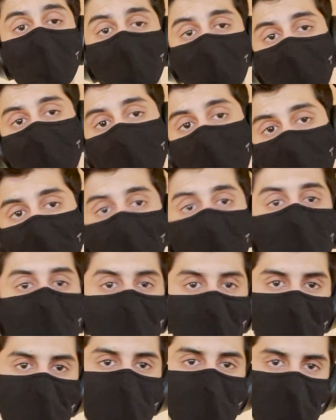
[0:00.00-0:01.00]
and also
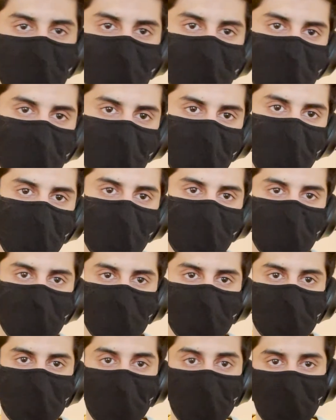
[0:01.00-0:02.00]
the research
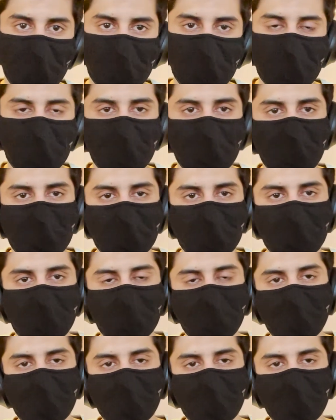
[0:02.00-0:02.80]
shows that